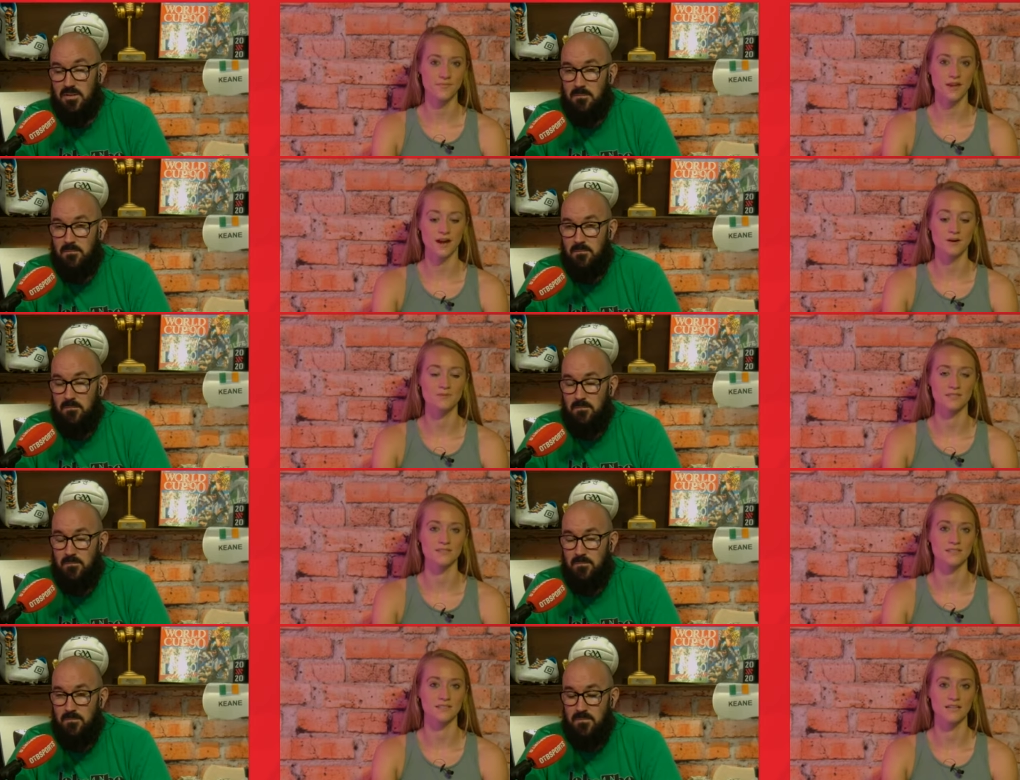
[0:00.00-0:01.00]
Speaker 1: Yeah,
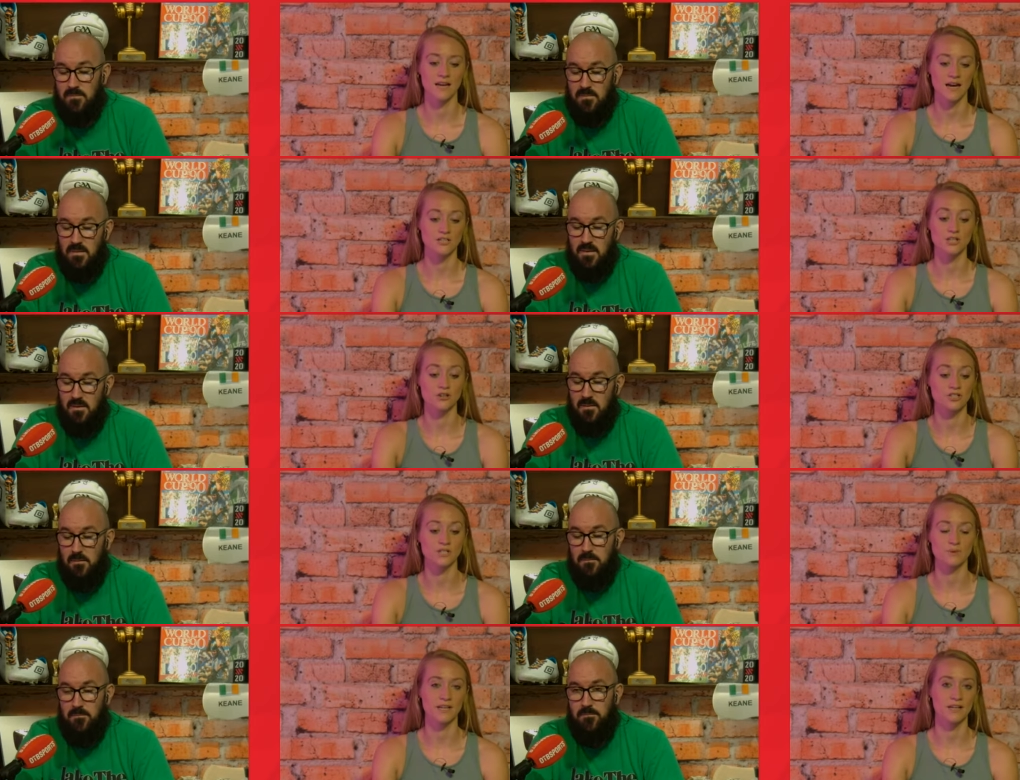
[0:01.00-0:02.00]
absolutely. Look, she's
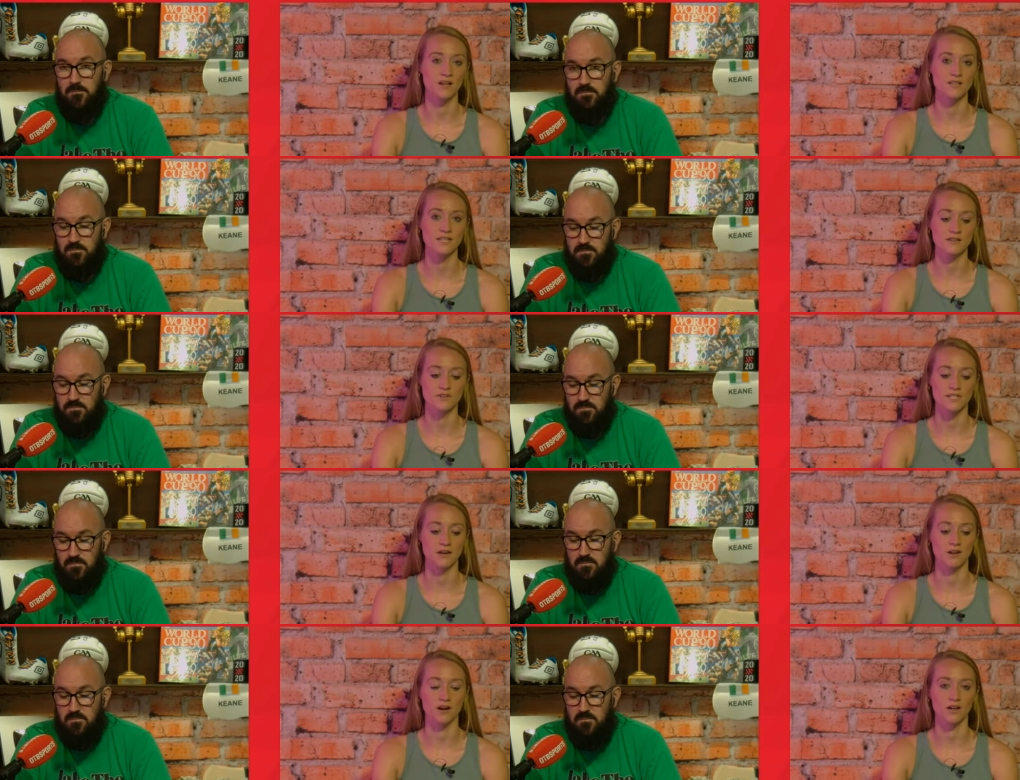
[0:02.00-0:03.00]
been on the scene for so
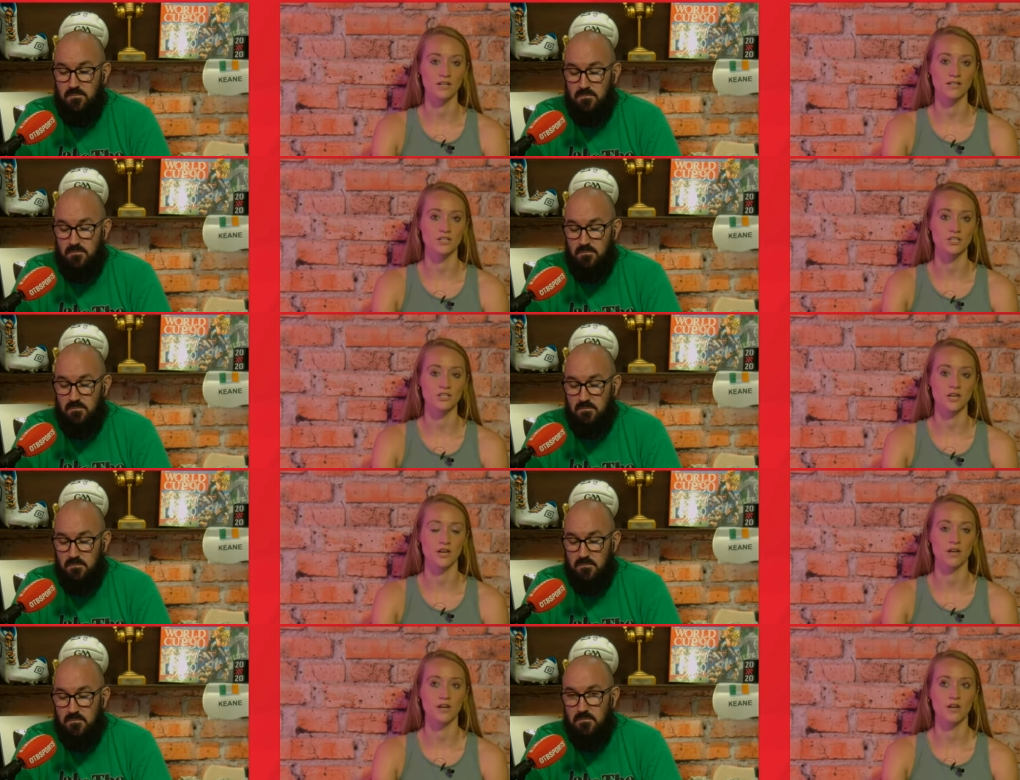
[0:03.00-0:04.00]
long, and I think she's
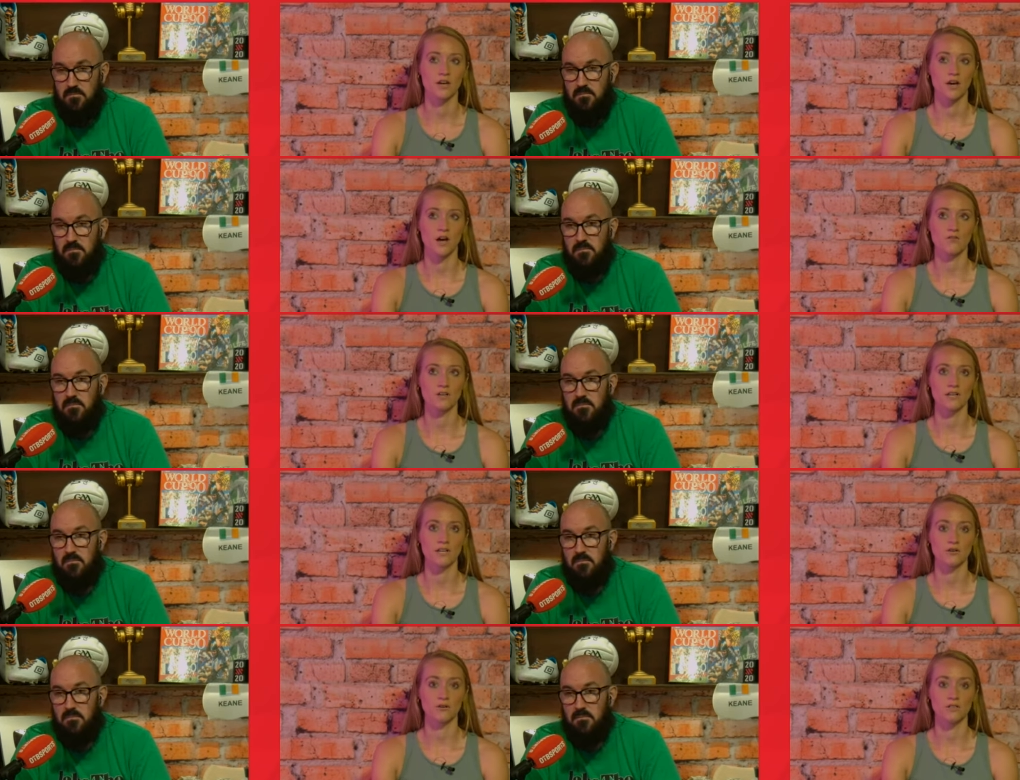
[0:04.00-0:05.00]
a really
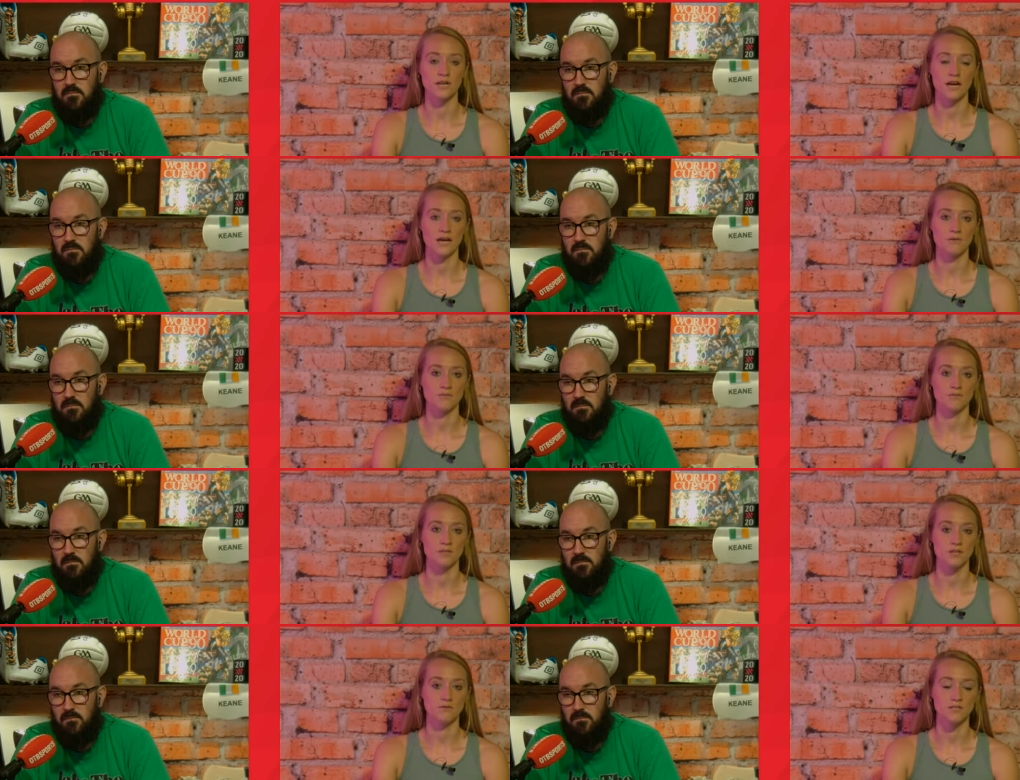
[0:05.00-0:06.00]
good, you
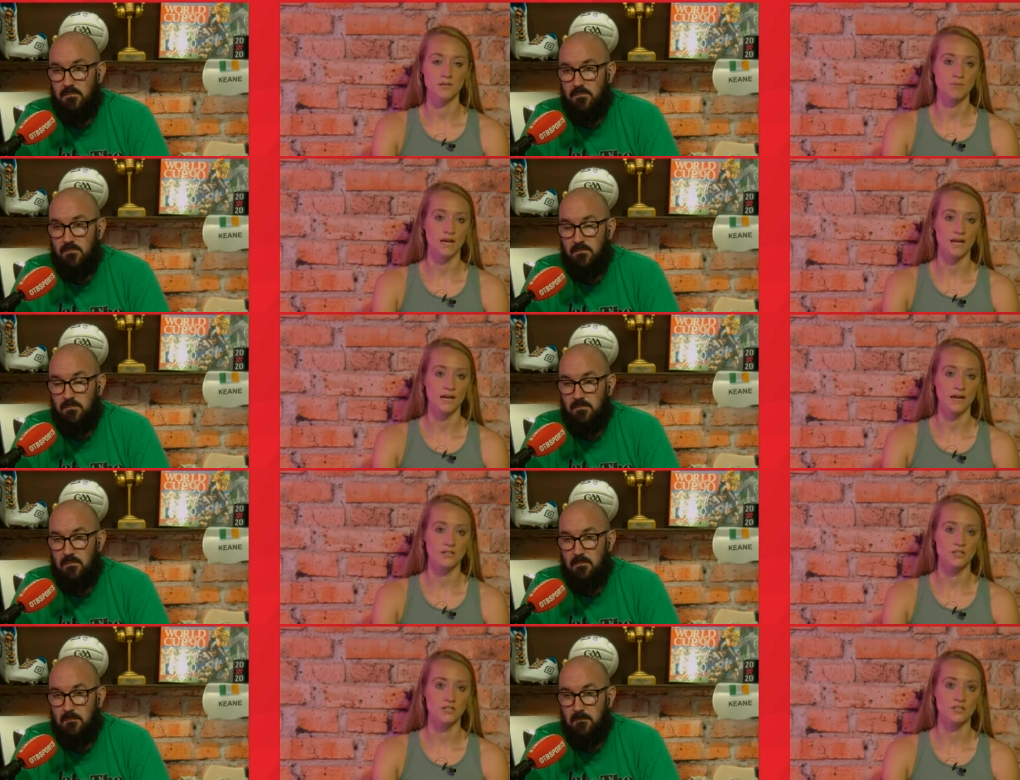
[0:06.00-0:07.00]
know, team player, and
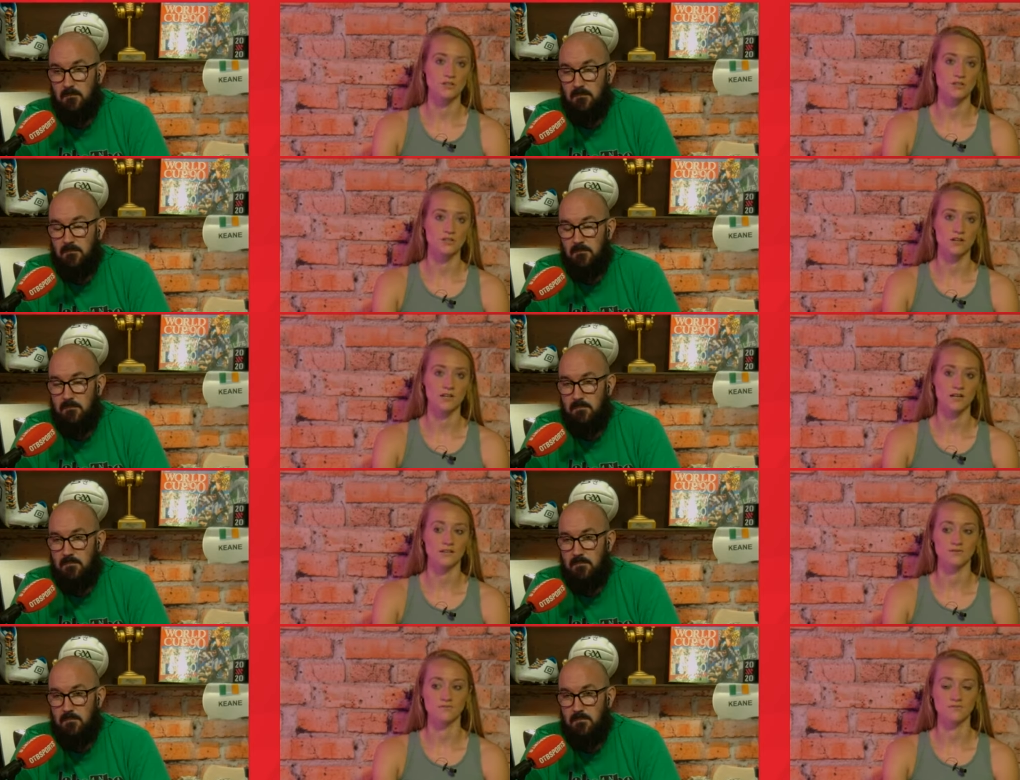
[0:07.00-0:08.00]
she's just kind
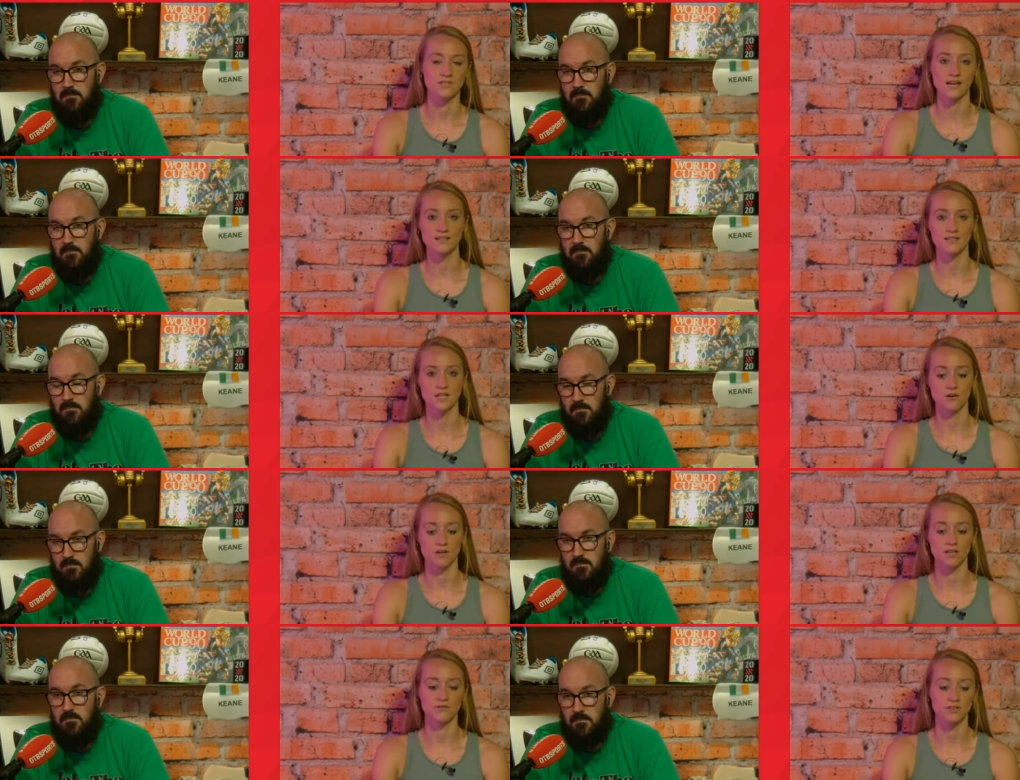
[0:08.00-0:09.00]
of sets the tone, I
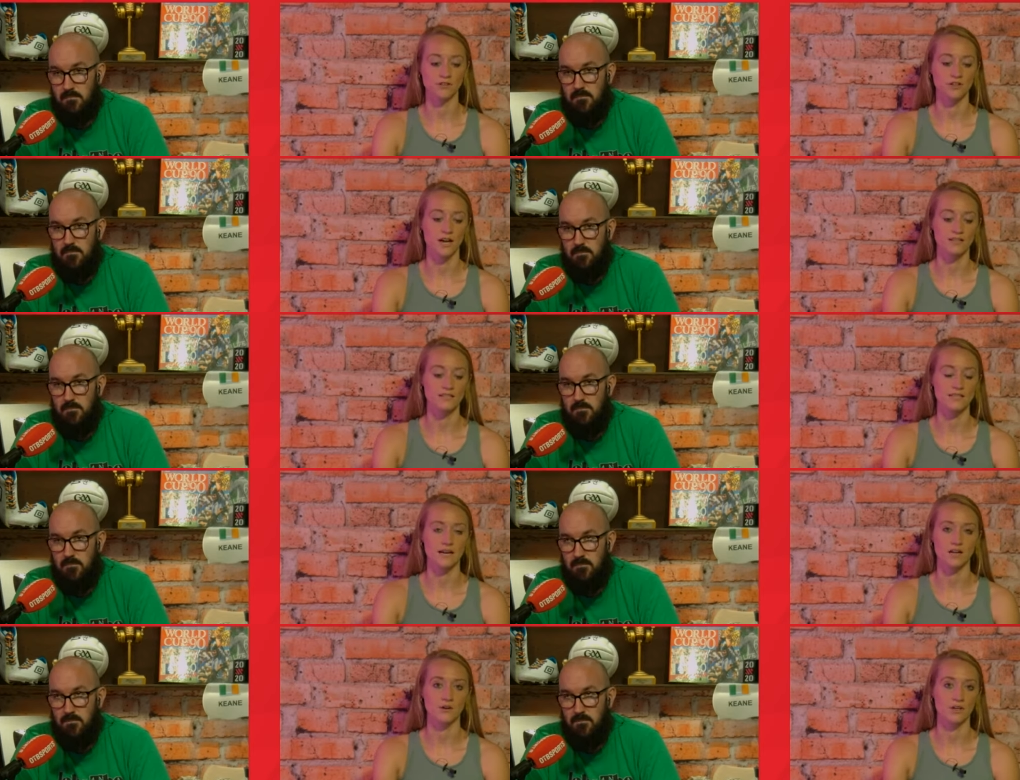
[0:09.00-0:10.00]
think, for the other athletes there,
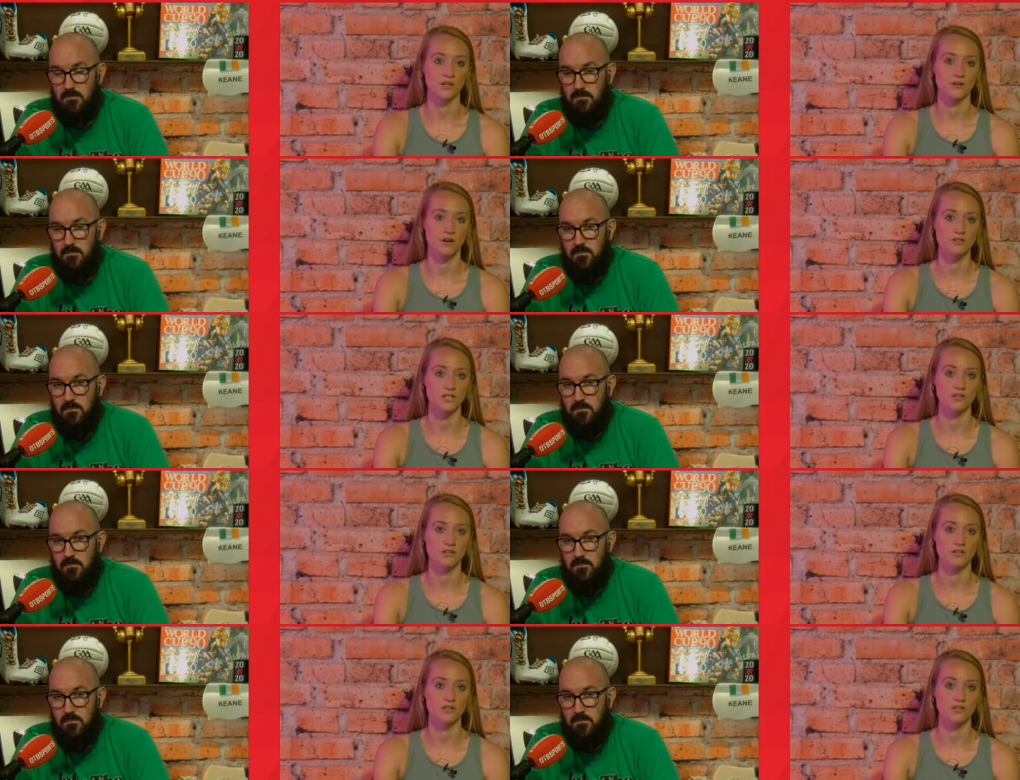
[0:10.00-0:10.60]
like, you know, Róisín